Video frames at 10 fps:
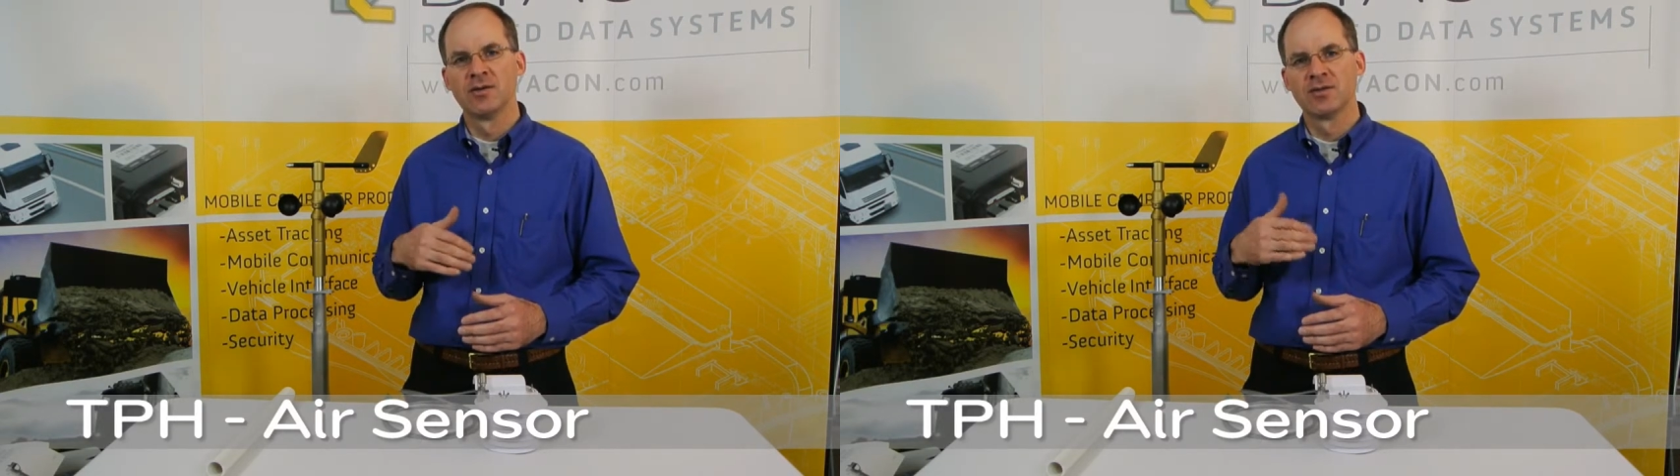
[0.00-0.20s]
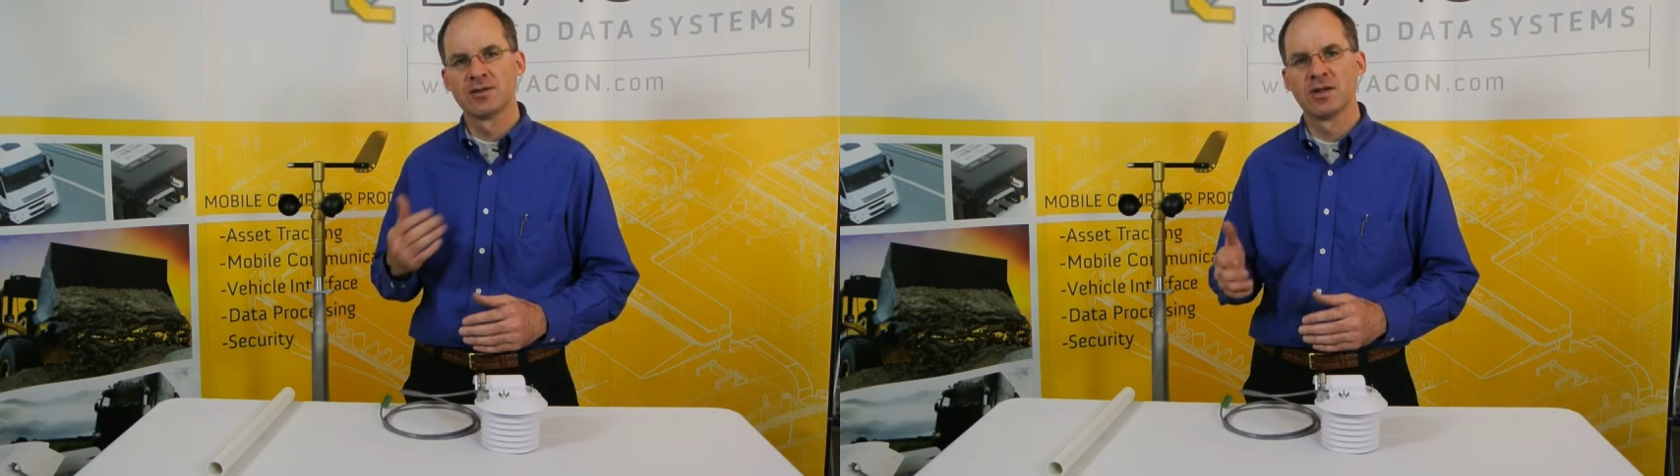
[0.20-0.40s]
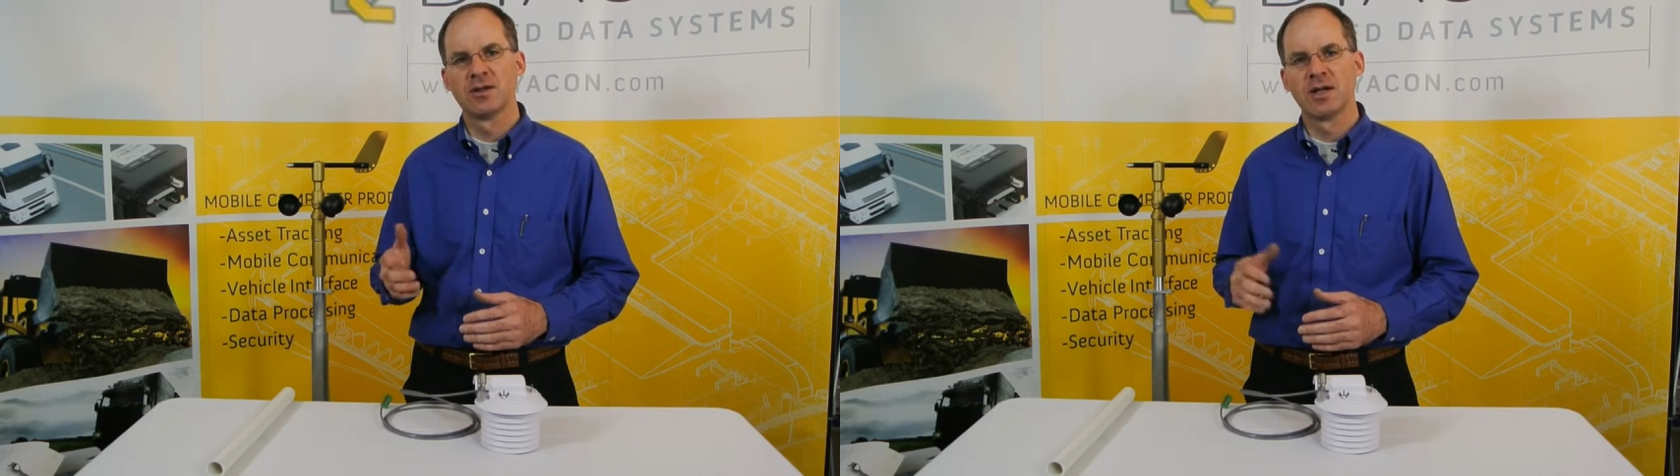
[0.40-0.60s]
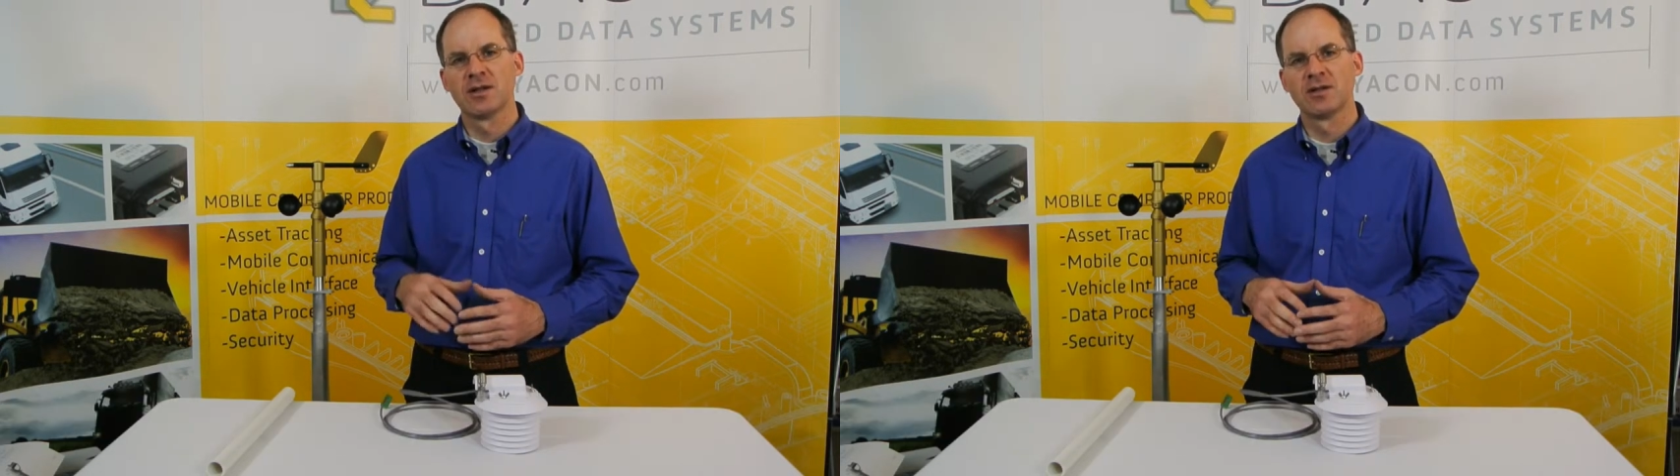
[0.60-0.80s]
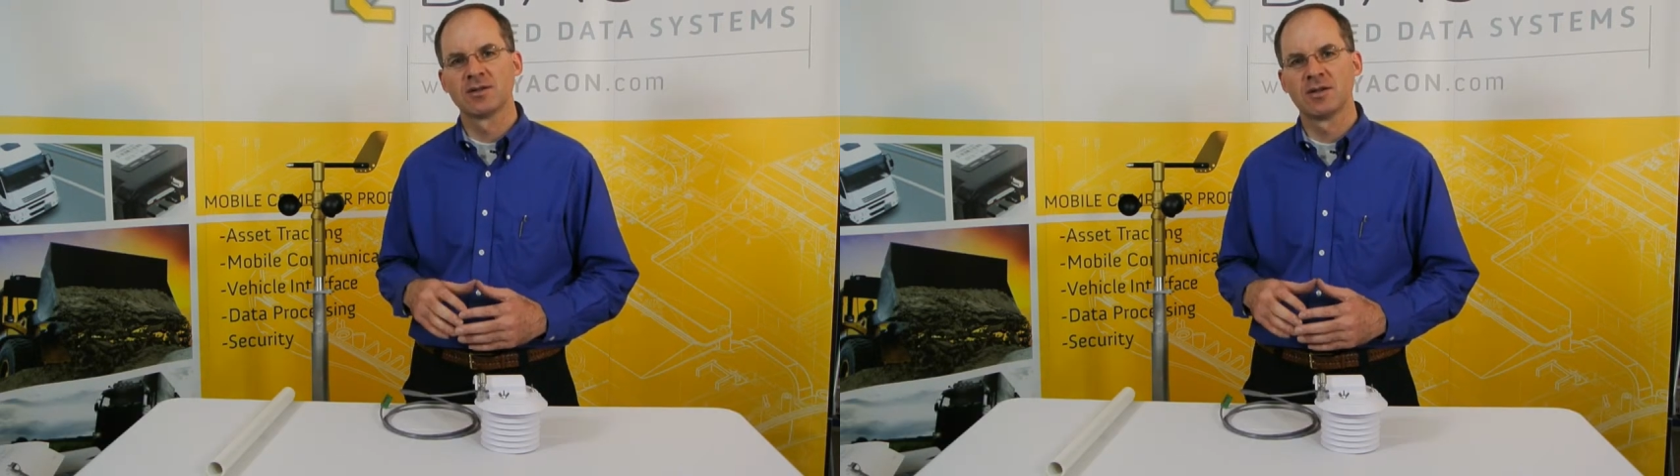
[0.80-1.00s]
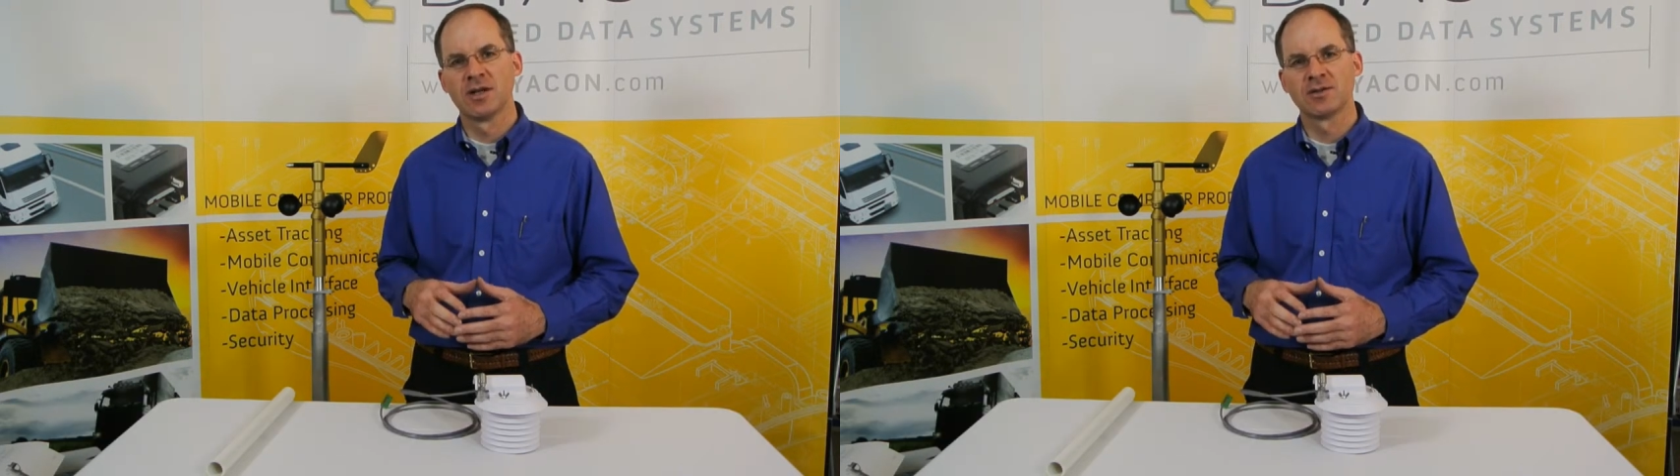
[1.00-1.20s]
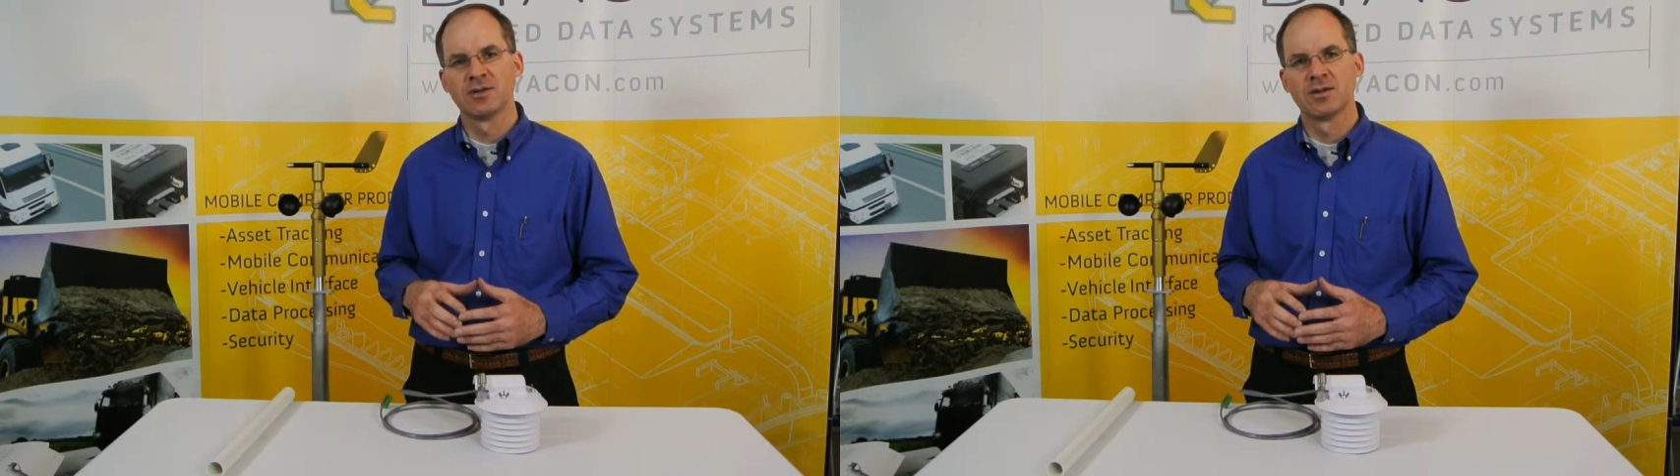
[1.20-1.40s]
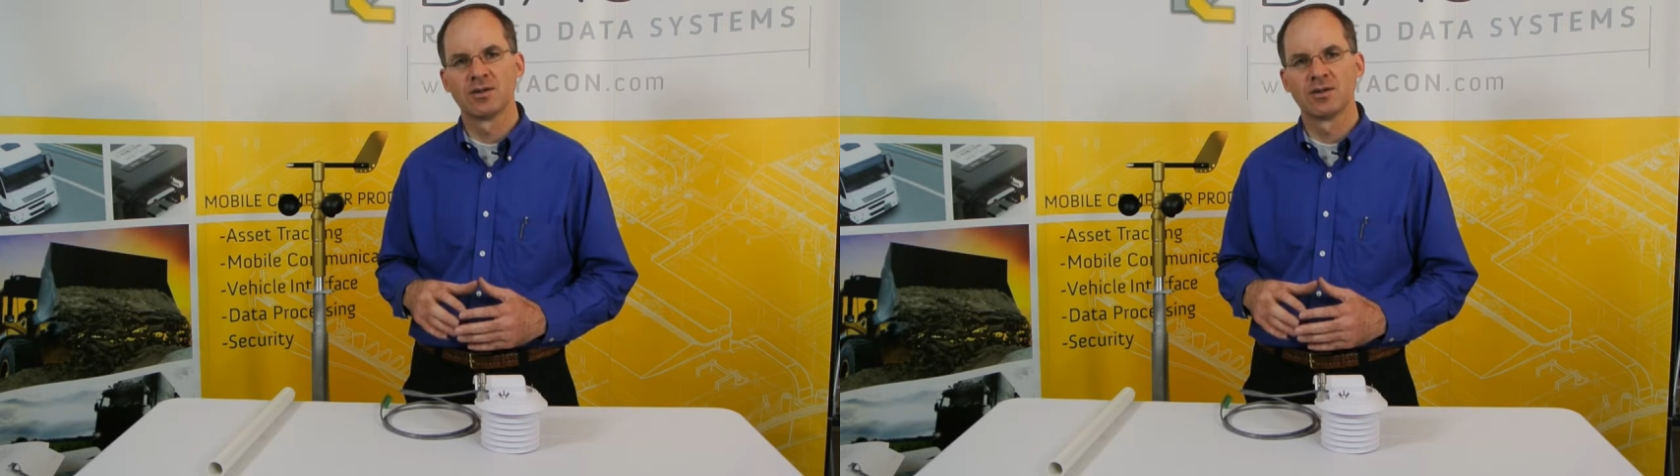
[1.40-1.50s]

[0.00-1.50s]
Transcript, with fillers: facilitate the installation